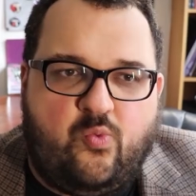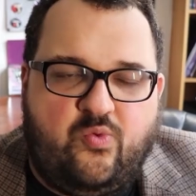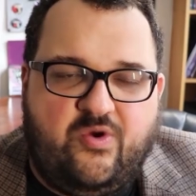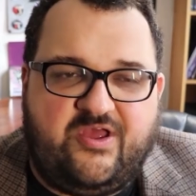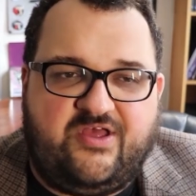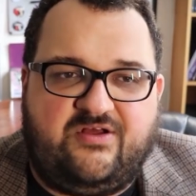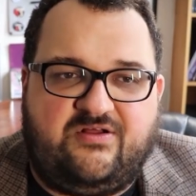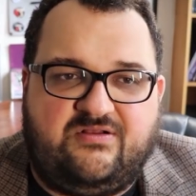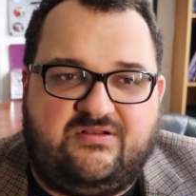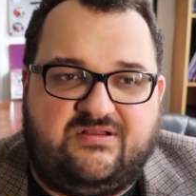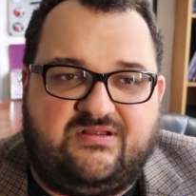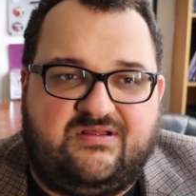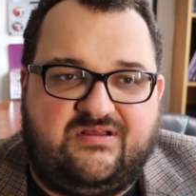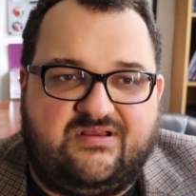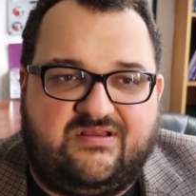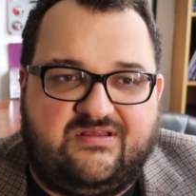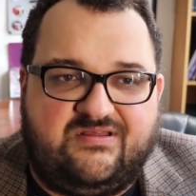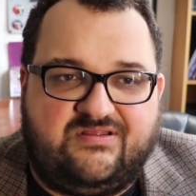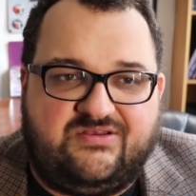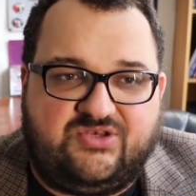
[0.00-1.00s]

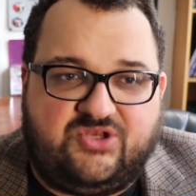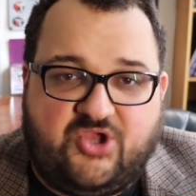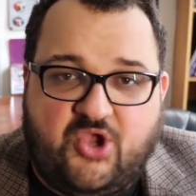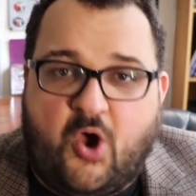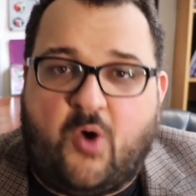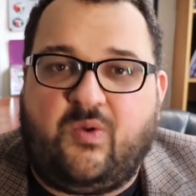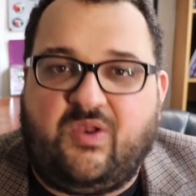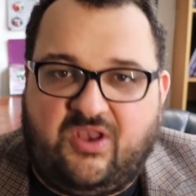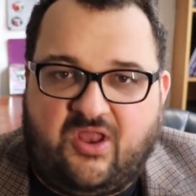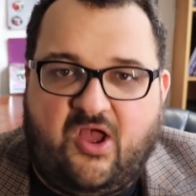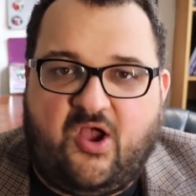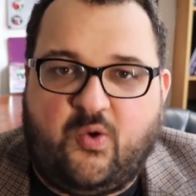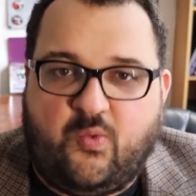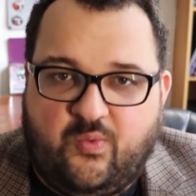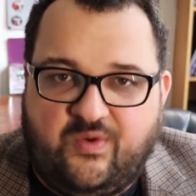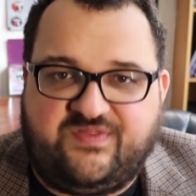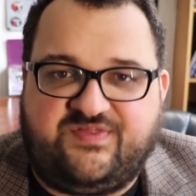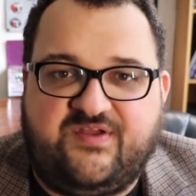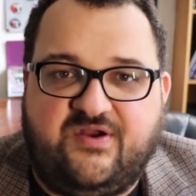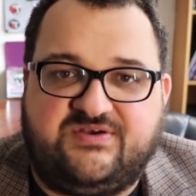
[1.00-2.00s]
will go
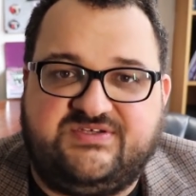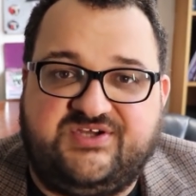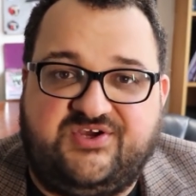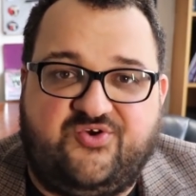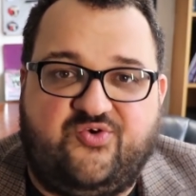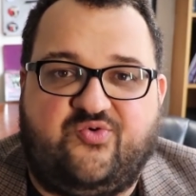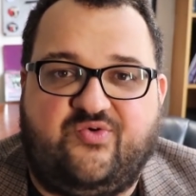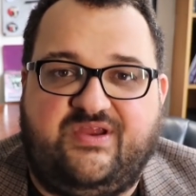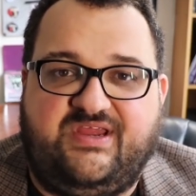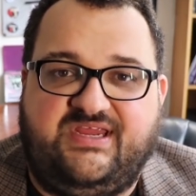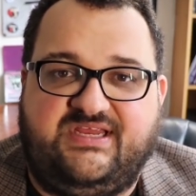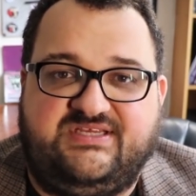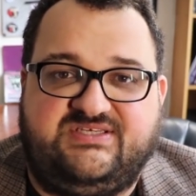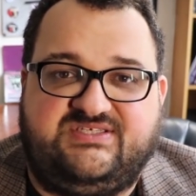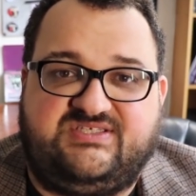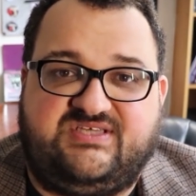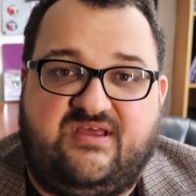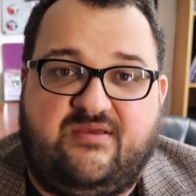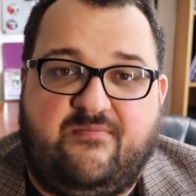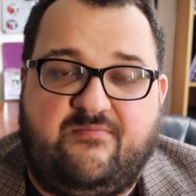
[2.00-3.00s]
along with their
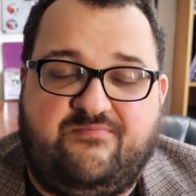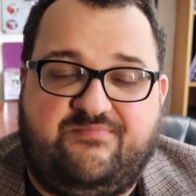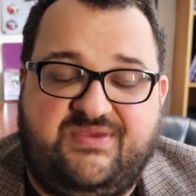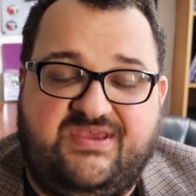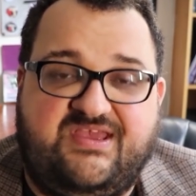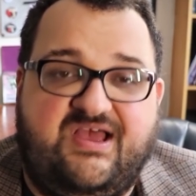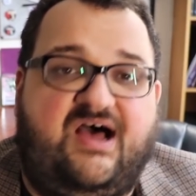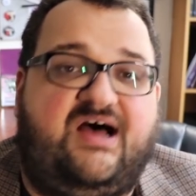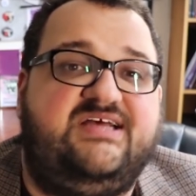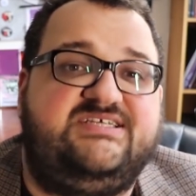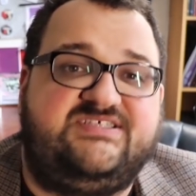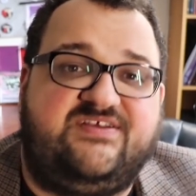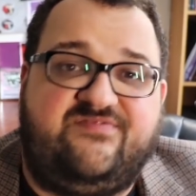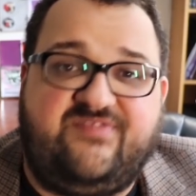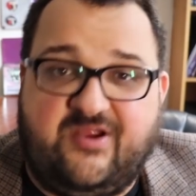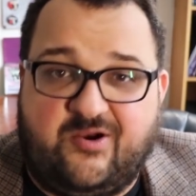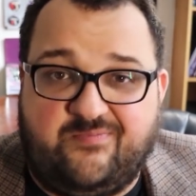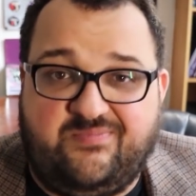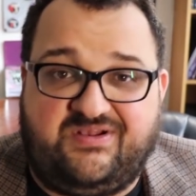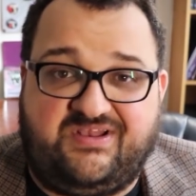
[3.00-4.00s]
decrees because
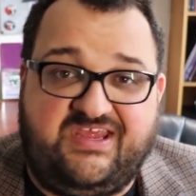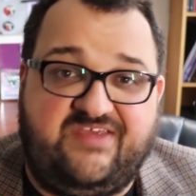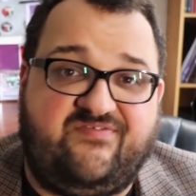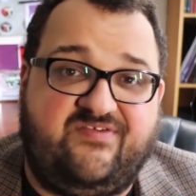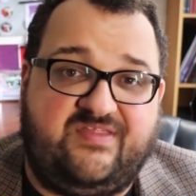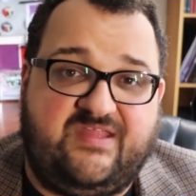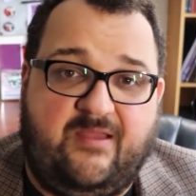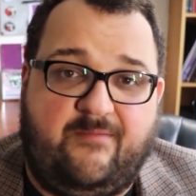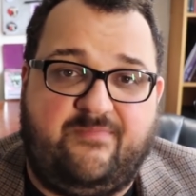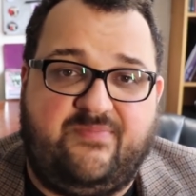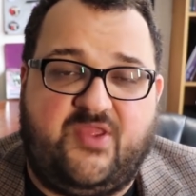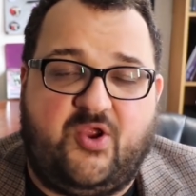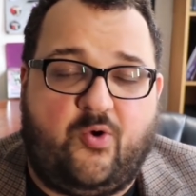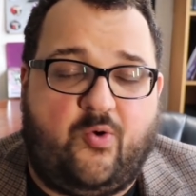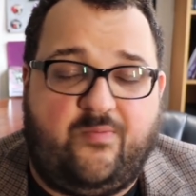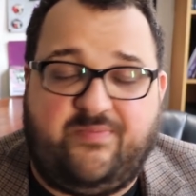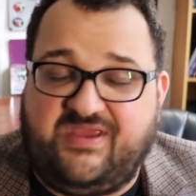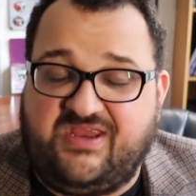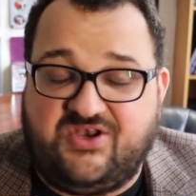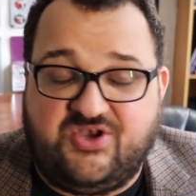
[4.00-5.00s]
of their belief in them.
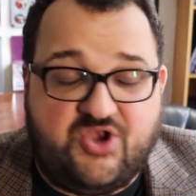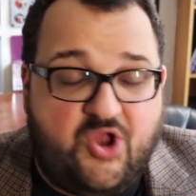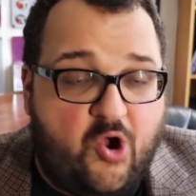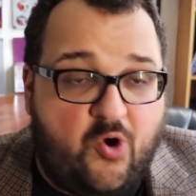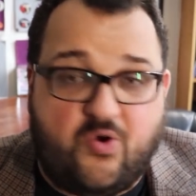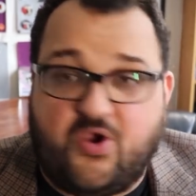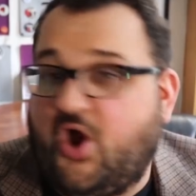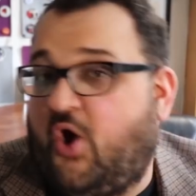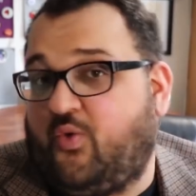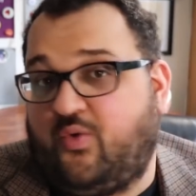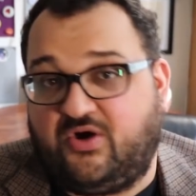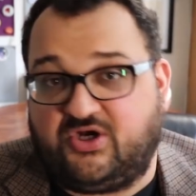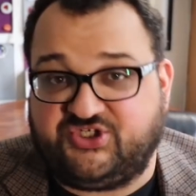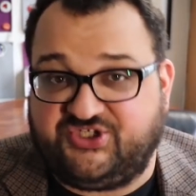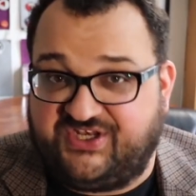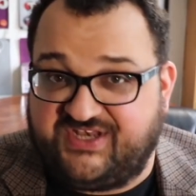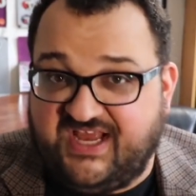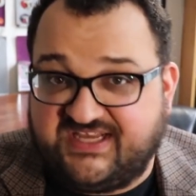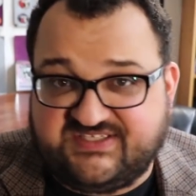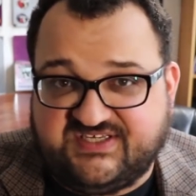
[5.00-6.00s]
There will be no
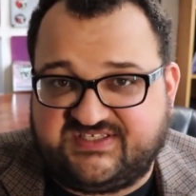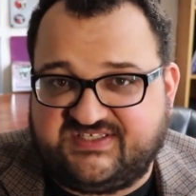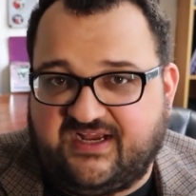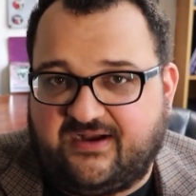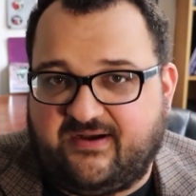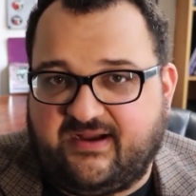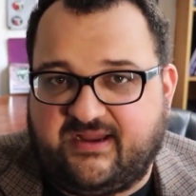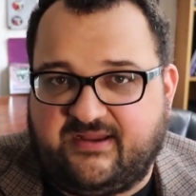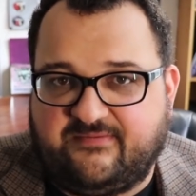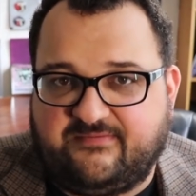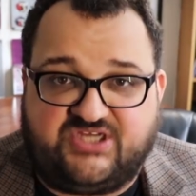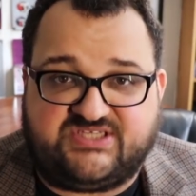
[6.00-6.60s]
coercion necessary.